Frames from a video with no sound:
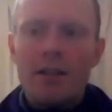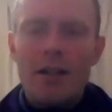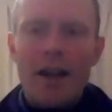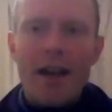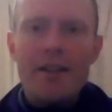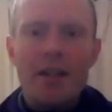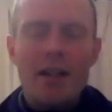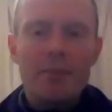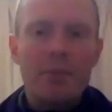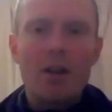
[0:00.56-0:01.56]
And
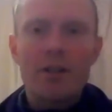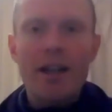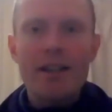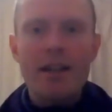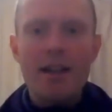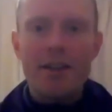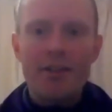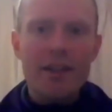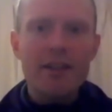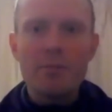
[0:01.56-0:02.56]
okay, yeah,
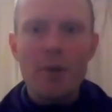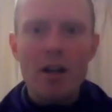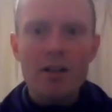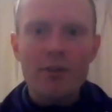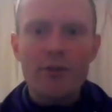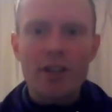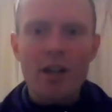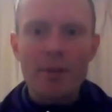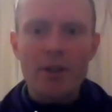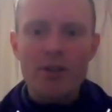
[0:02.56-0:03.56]
thank you, Mark, for
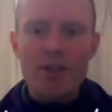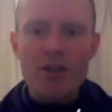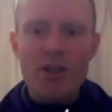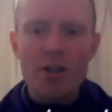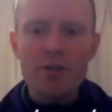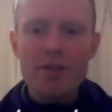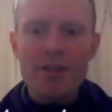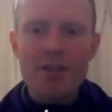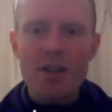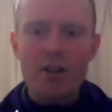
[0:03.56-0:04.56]
coming on the show.
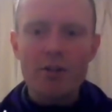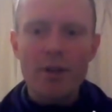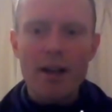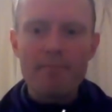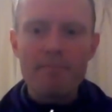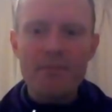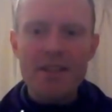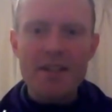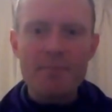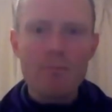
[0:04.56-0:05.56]
So
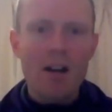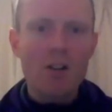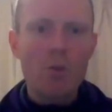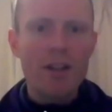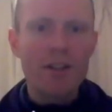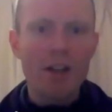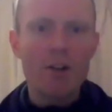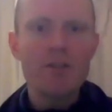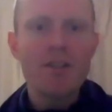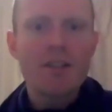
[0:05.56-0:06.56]
this is Mark
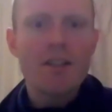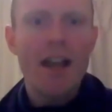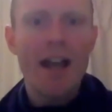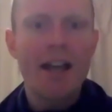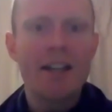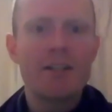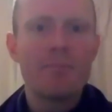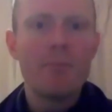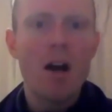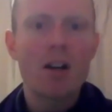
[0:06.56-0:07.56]
Windows, and
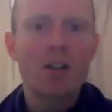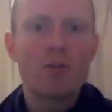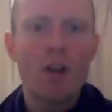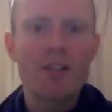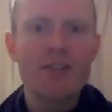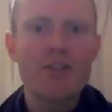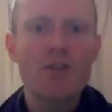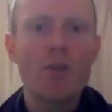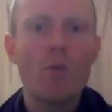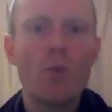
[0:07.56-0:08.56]
Mark runs
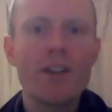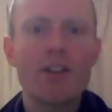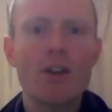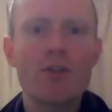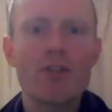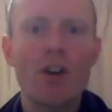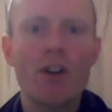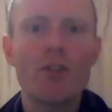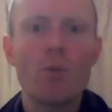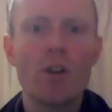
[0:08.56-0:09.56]

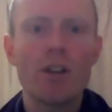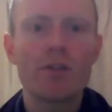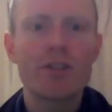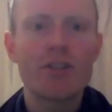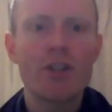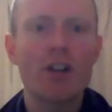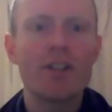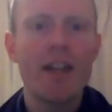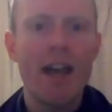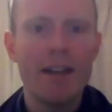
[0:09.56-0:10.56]

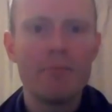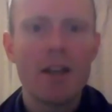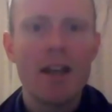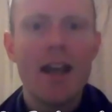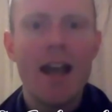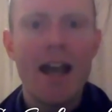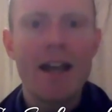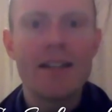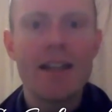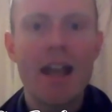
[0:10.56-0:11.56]
windowsontheworld.net,
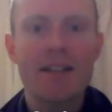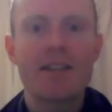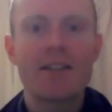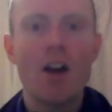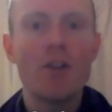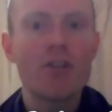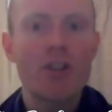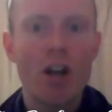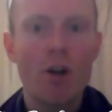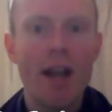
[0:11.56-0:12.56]
and he has his own
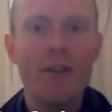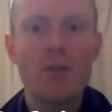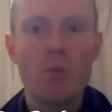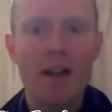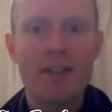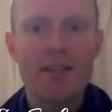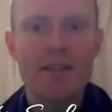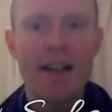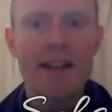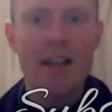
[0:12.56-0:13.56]
show every
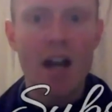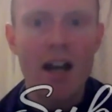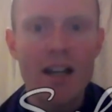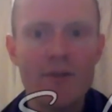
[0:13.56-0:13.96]
Wednesday live